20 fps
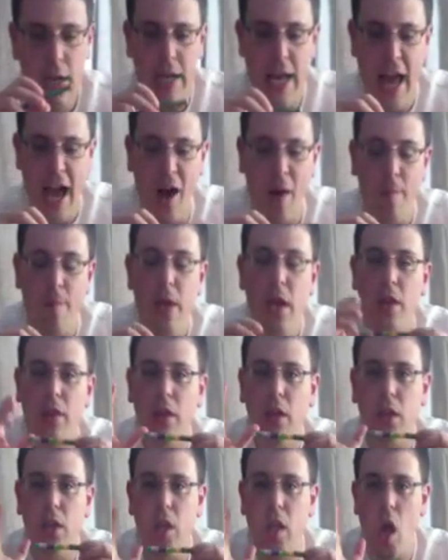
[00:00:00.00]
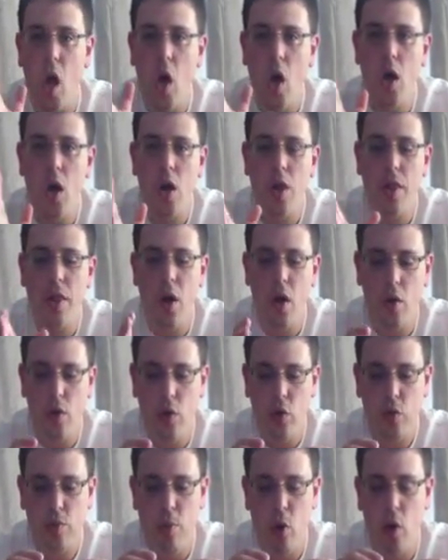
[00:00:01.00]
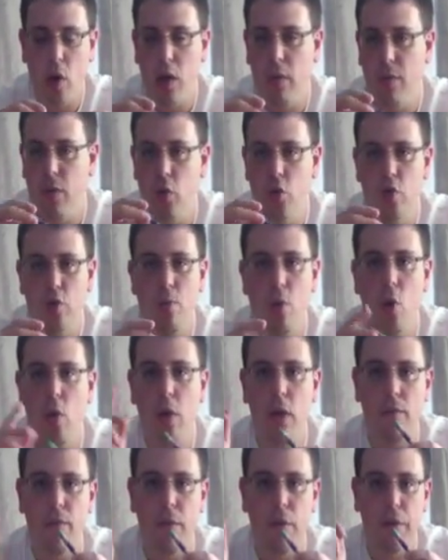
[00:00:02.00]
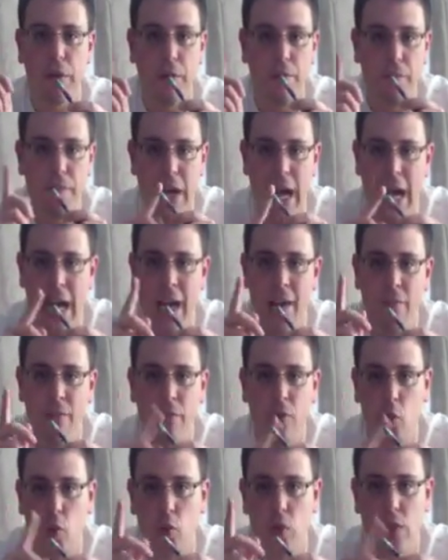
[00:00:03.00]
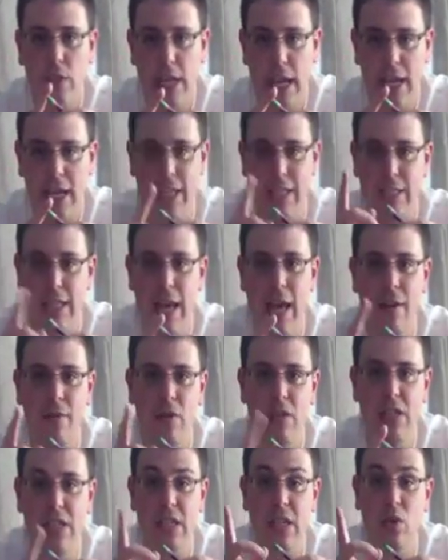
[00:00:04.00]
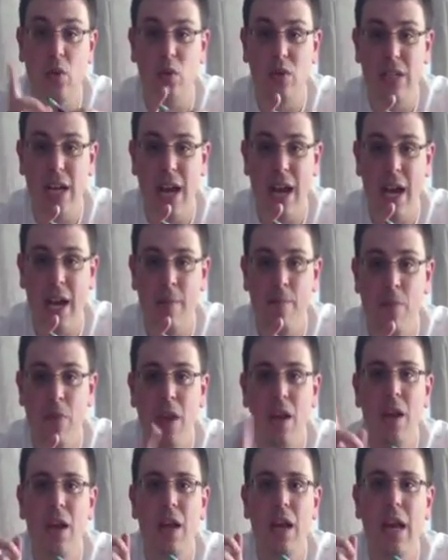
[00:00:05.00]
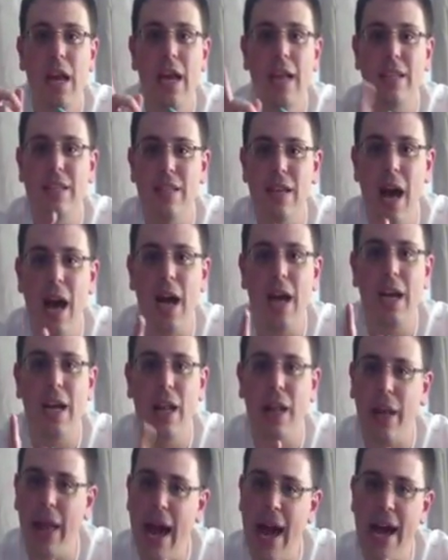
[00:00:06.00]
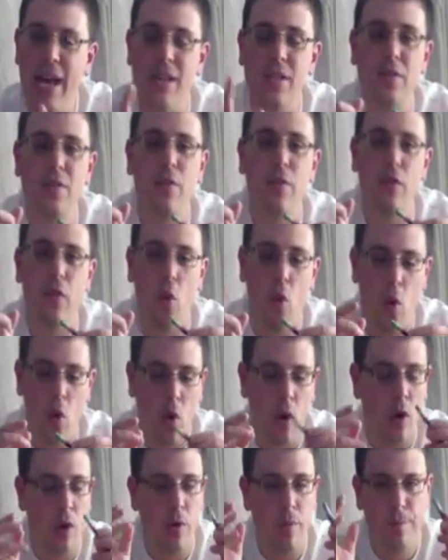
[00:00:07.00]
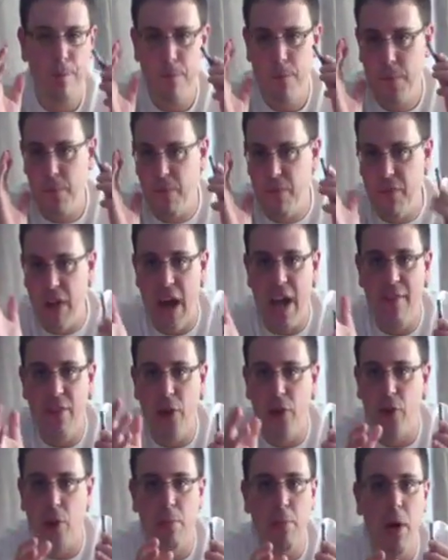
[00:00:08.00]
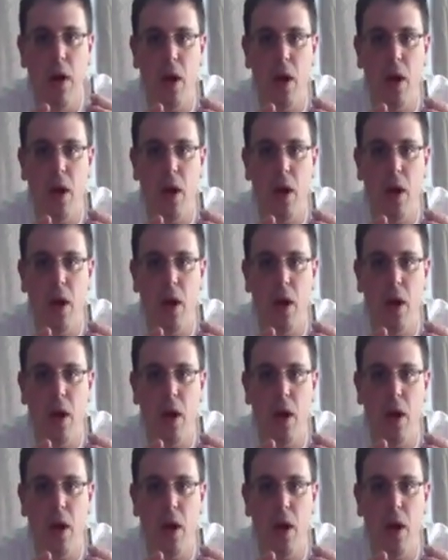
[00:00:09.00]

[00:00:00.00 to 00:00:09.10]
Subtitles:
Now, the longer though you smoke it, if you smoke it for the 5 full seconds every single time, it's not going to last for 500